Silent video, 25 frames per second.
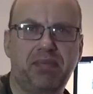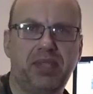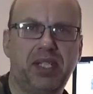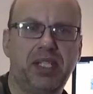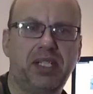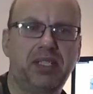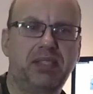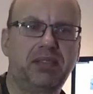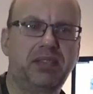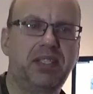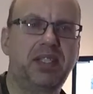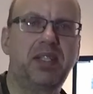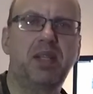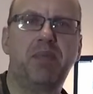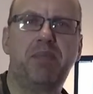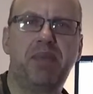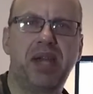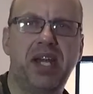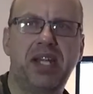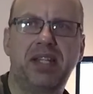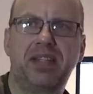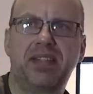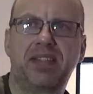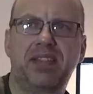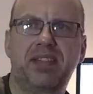Yeah, it
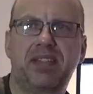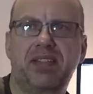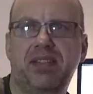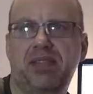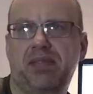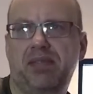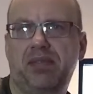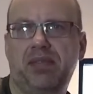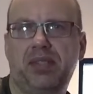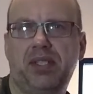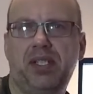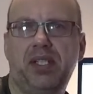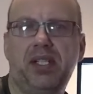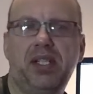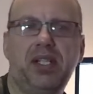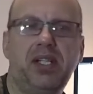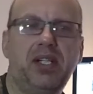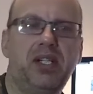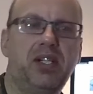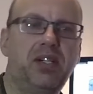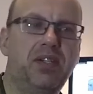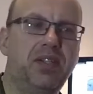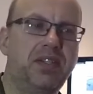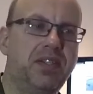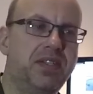depends
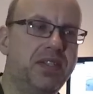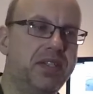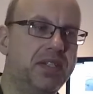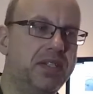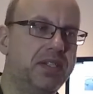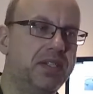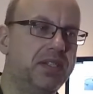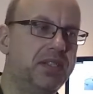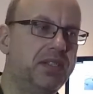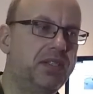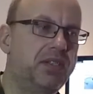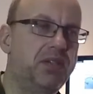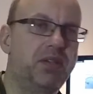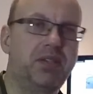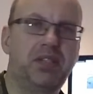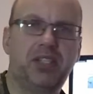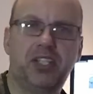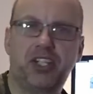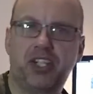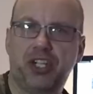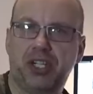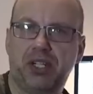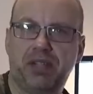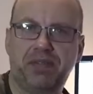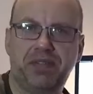on the
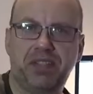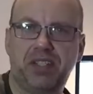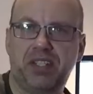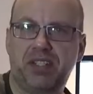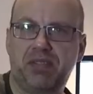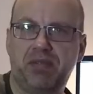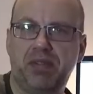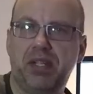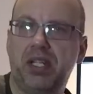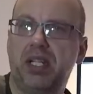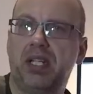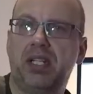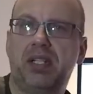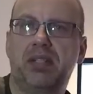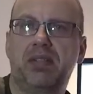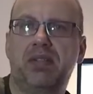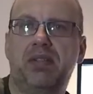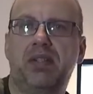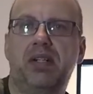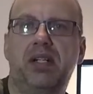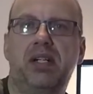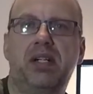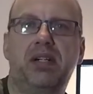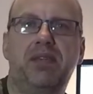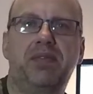condition of the street
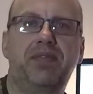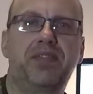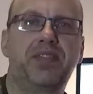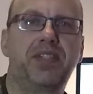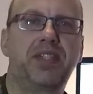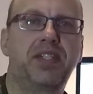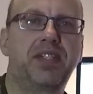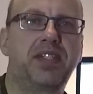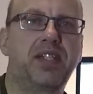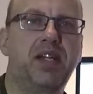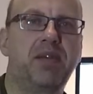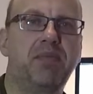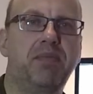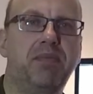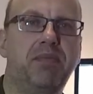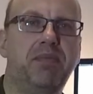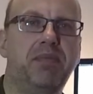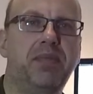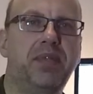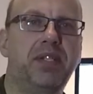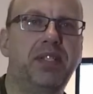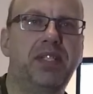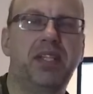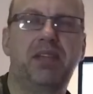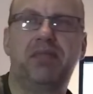or if there's
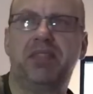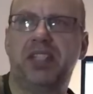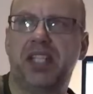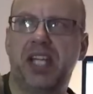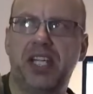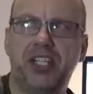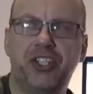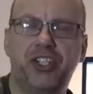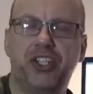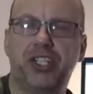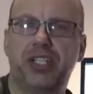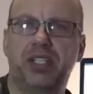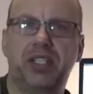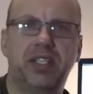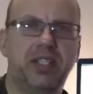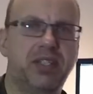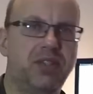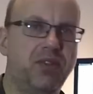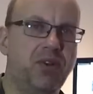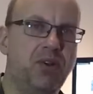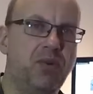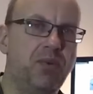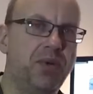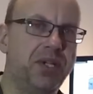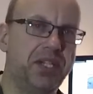some
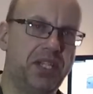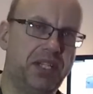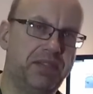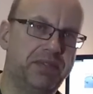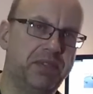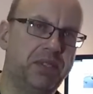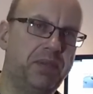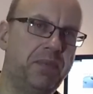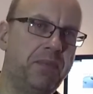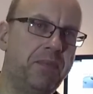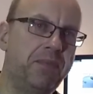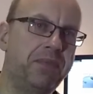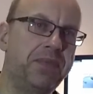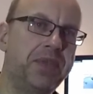deviations or whatever.